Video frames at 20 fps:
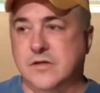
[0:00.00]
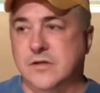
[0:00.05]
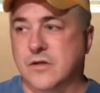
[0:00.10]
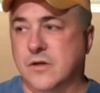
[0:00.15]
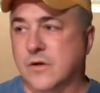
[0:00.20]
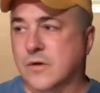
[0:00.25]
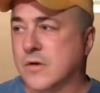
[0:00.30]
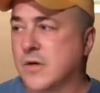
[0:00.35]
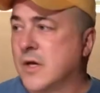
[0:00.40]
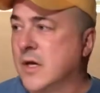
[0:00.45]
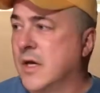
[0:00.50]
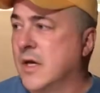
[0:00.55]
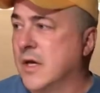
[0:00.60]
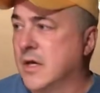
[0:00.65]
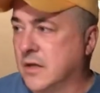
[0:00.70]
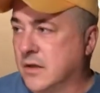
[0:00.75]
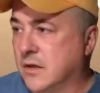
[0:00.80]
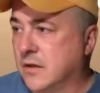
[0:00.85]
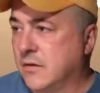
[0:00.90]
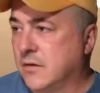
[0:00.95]
So,
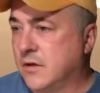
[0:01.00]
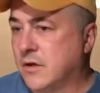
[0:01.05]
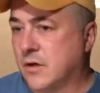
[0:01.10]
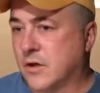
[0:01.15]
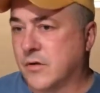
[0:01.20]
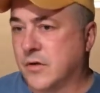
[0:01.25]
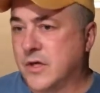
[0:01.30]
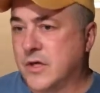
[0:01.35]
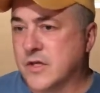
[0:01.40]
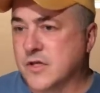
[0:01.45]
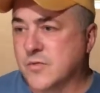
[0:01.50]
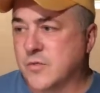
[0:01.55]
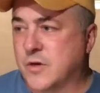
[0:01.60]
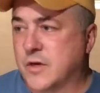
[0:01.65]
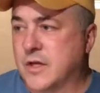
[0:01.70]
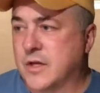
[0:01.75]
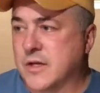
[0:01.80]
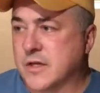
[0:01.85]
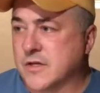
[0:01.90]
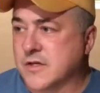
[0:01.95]
it is
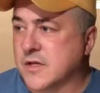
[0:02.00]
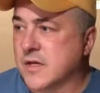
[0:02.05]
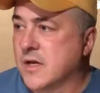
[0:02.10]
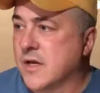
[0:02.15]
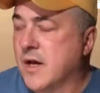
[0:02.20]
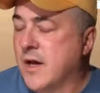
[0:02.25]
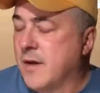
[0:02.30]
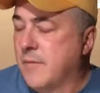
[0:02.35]
what it is.